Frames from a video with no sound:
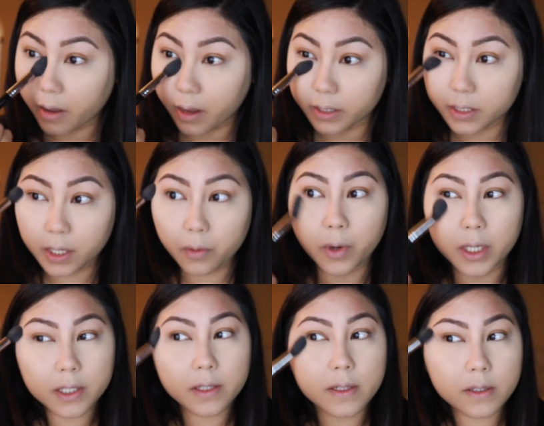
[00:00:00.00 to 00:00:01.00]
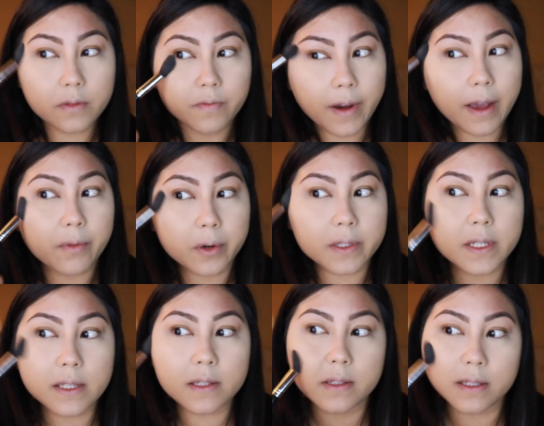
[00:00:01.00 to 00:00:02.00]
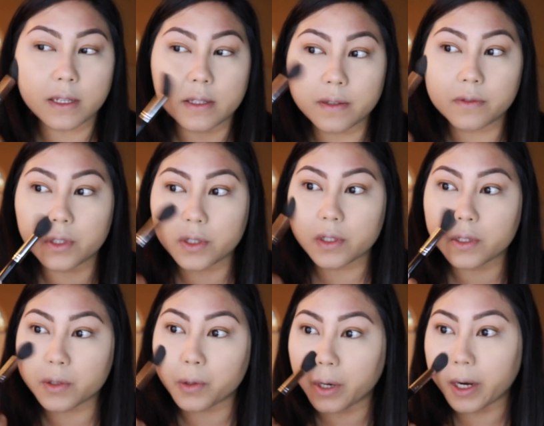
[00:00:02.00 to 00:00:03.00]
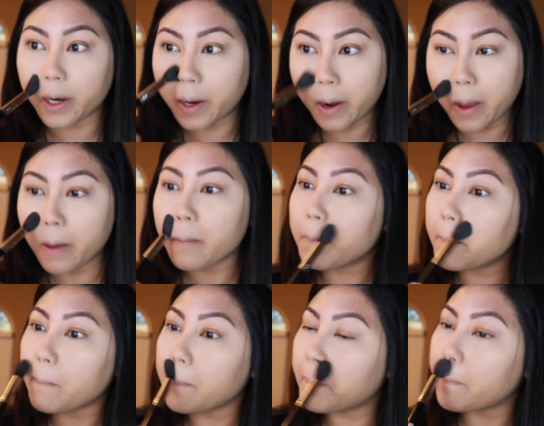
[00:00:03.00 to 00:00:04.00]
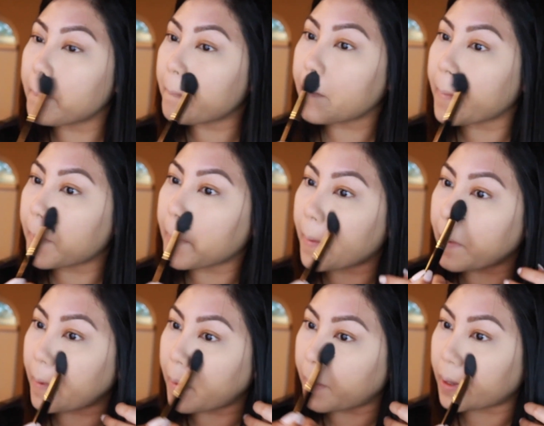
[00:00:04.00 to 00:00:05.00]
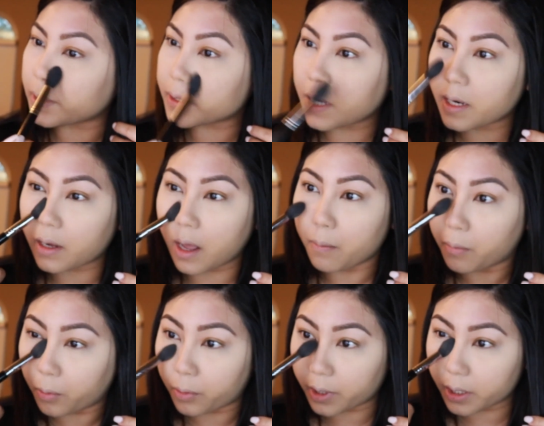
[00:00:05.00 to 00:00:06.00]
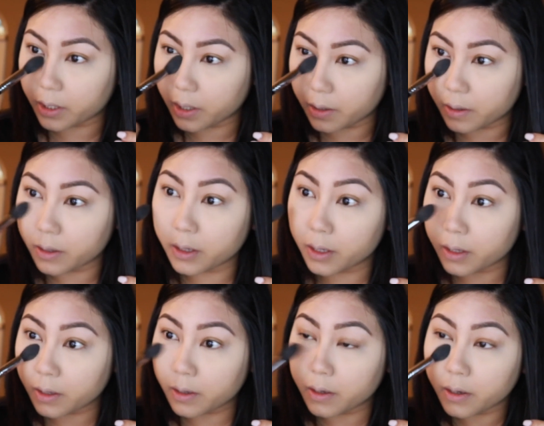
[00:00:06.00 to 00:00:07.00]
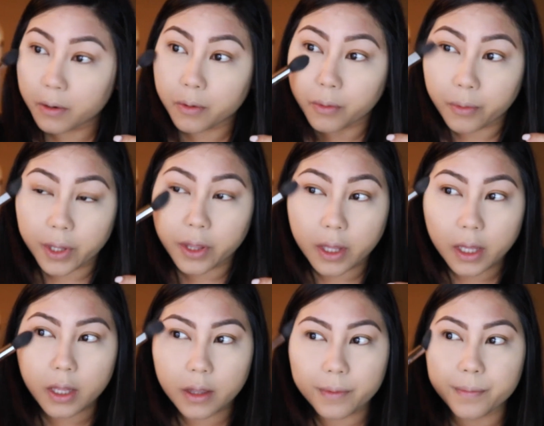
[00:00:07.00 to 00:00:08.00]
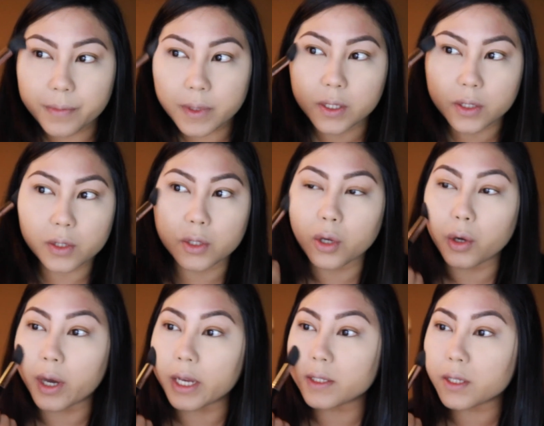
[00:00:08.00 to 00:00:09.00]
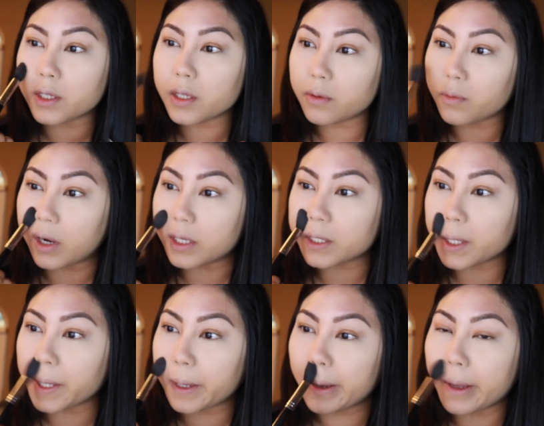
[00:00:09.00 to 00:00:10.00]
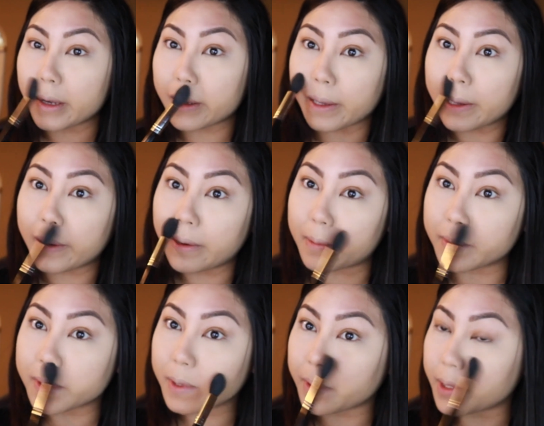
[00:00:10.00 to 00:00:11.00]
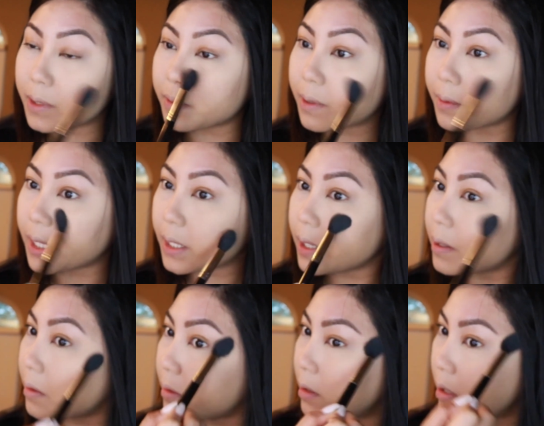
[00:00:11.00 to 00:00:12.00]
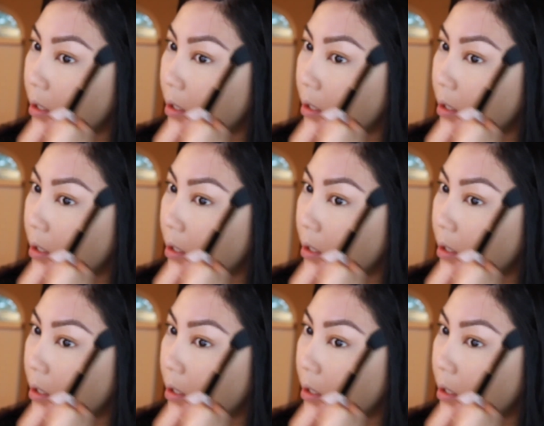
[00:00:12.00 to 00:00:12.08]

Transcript: I didn't watch season 5 or season 6 of Jersey Shore. I just kind of got bored with it, so I started watching it again, and I'm so into it right now.